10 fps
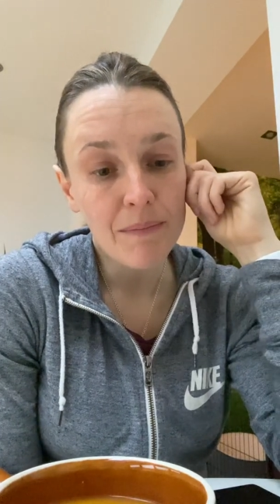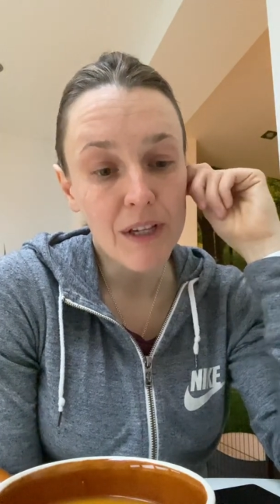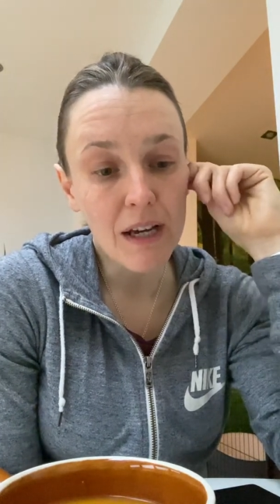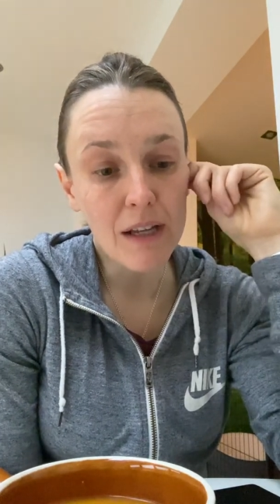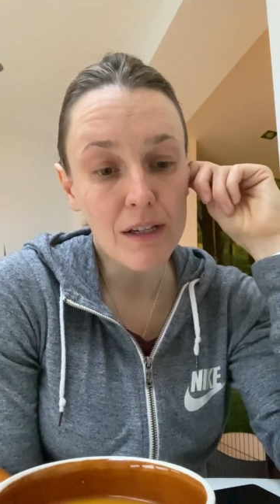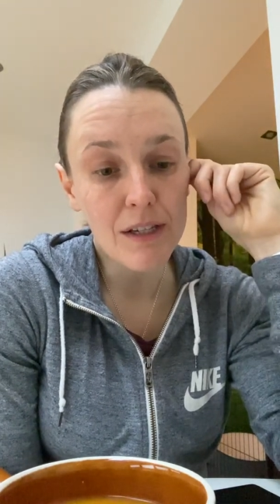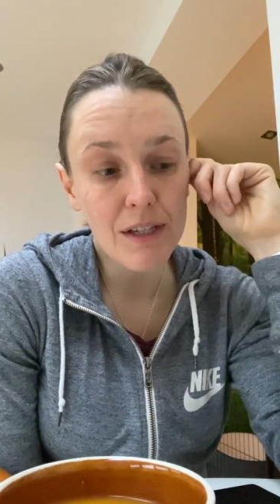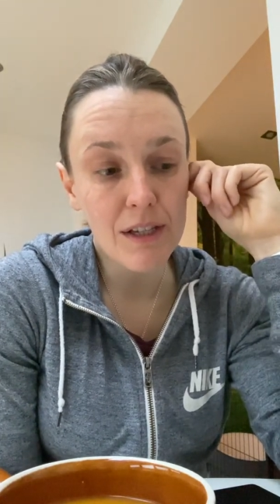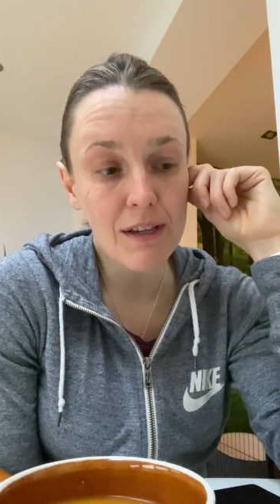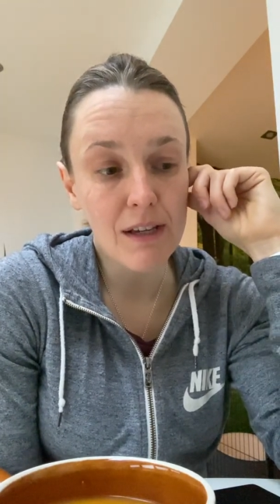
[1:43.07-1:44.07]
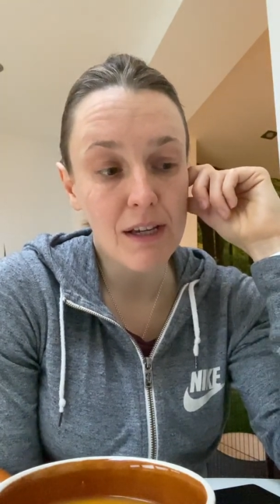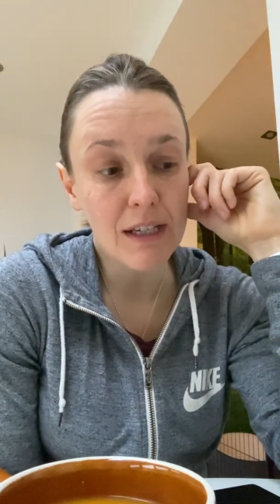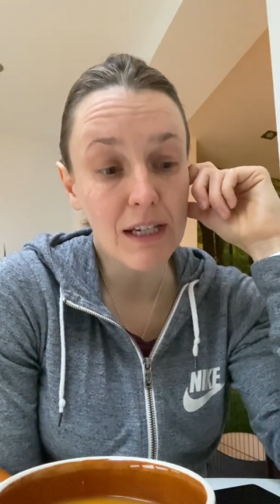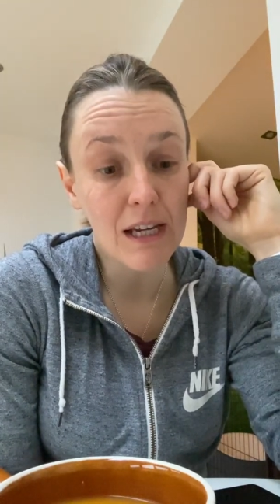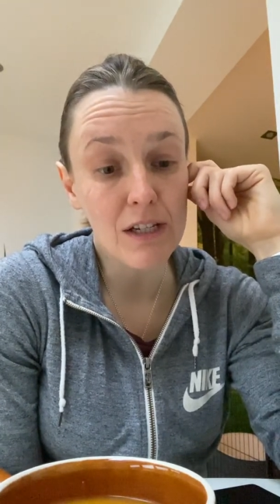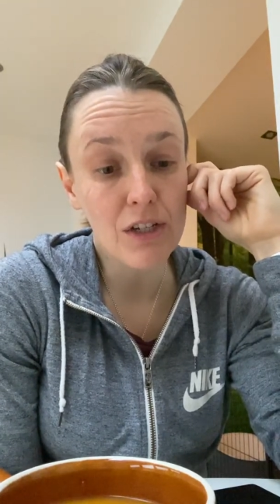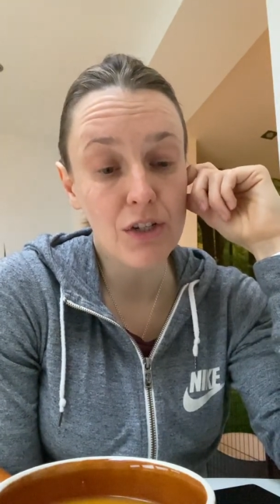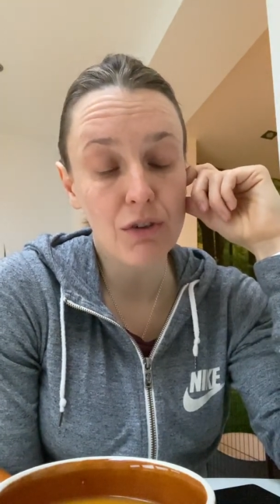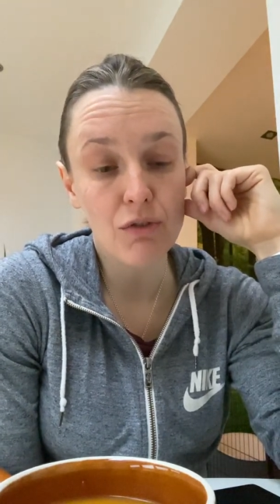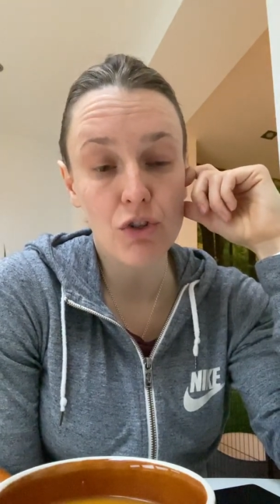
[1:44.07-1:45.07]
and they agreed
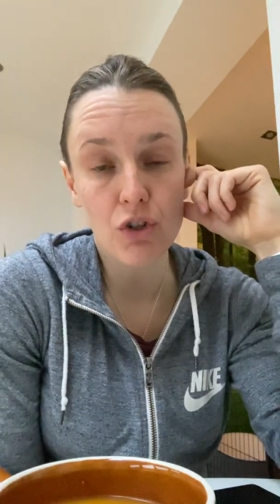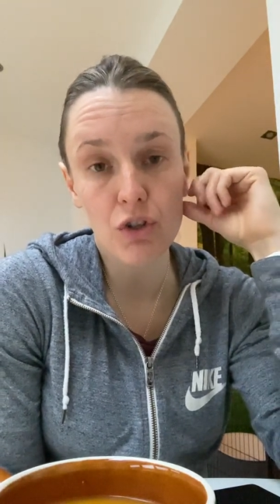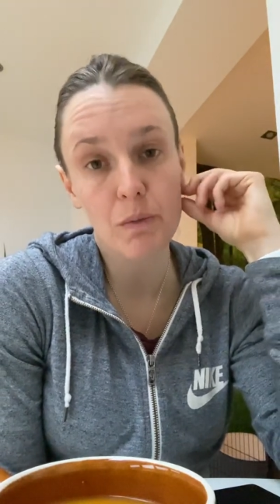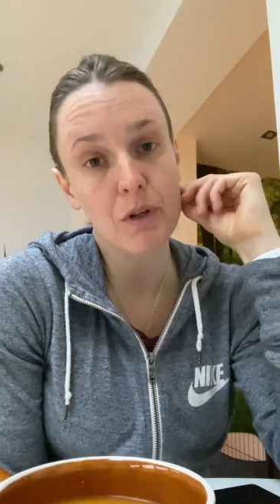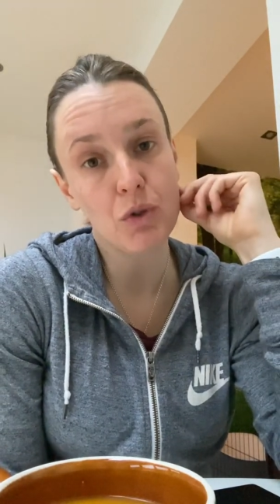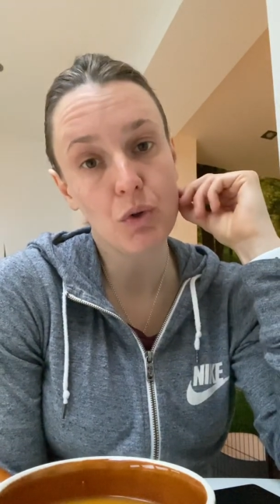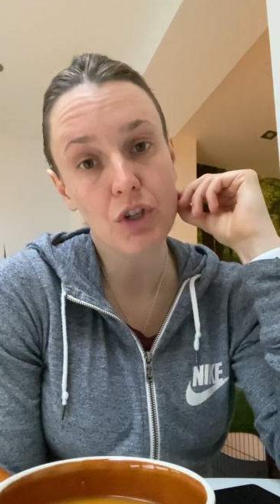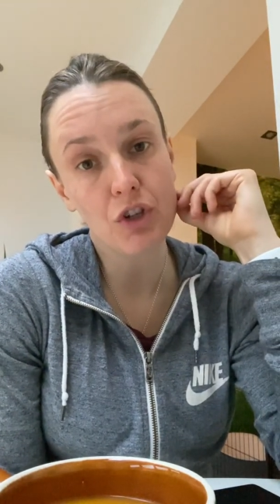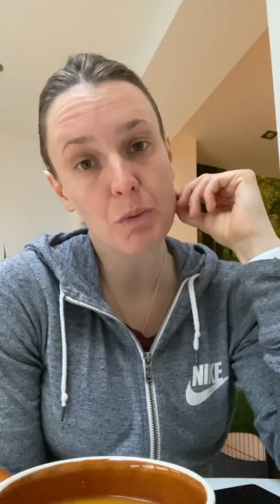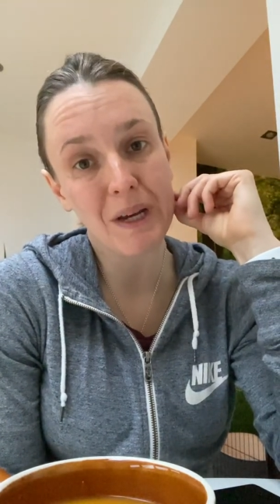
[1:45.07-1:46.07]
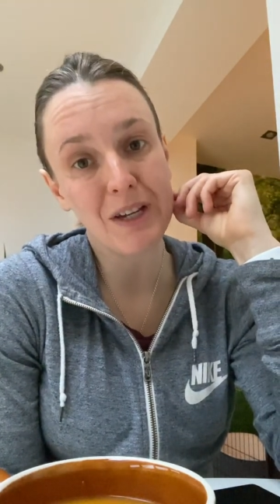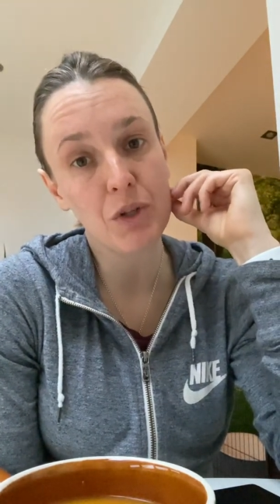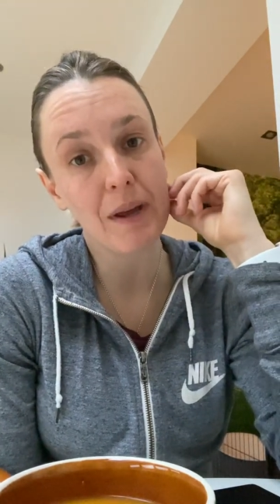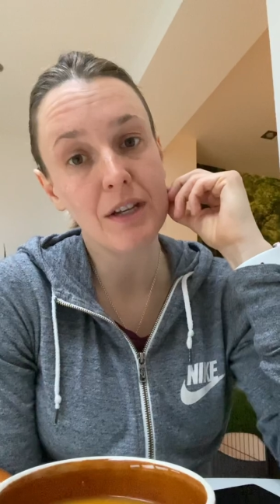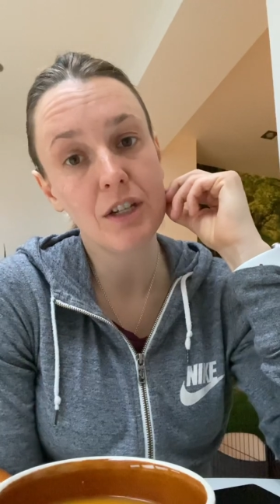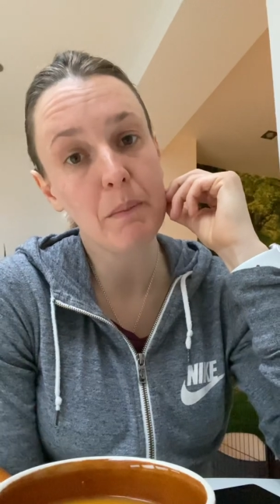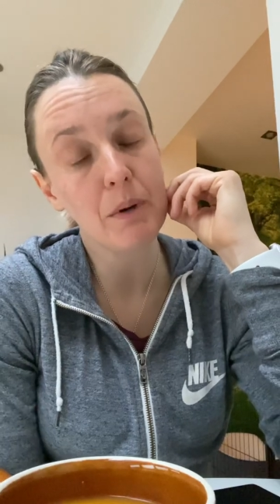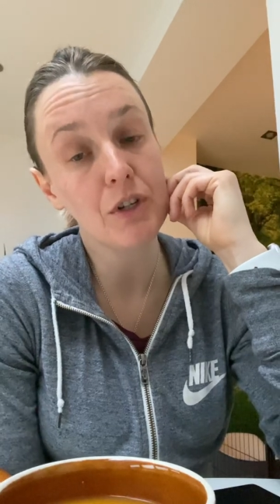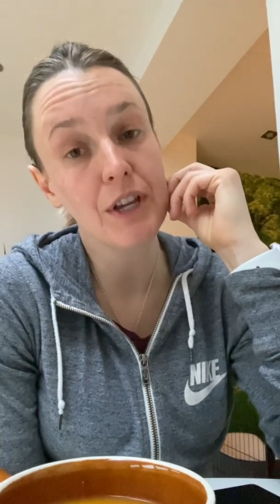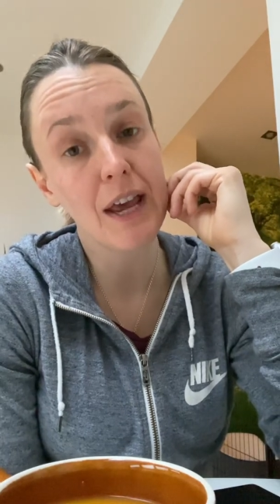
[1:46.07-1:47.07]
to reduce my dosage by
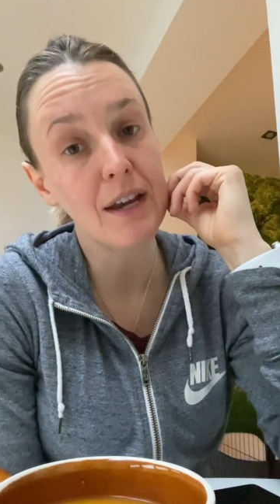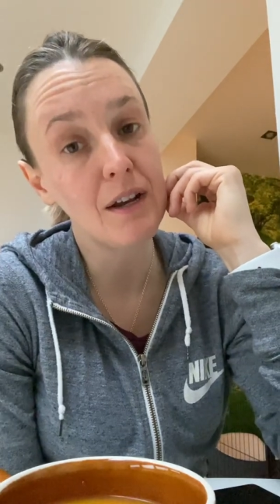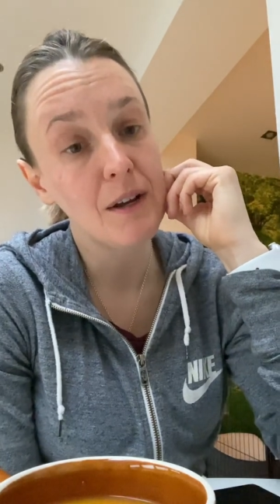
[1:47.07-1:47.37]
20%,